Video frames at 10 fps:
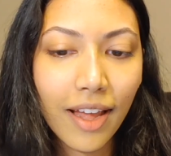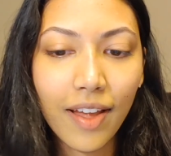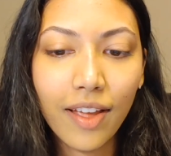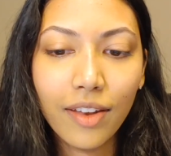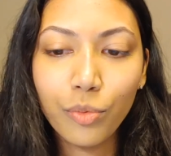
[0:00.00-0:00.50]

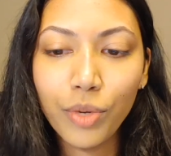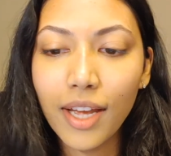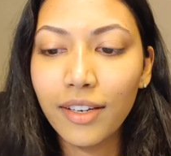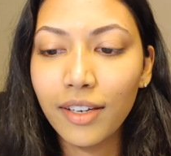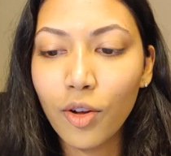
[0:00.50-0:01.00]
And we
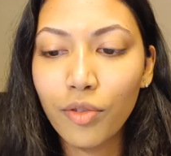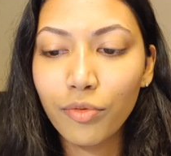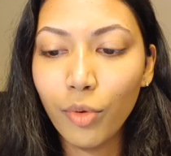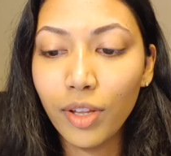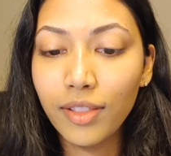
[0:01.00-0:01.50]
ended
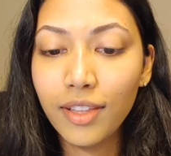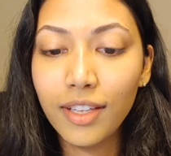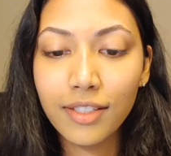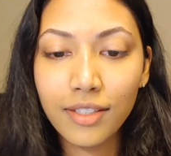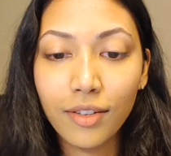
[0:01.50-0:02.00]
off with
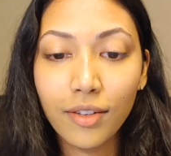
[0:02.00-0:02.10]
this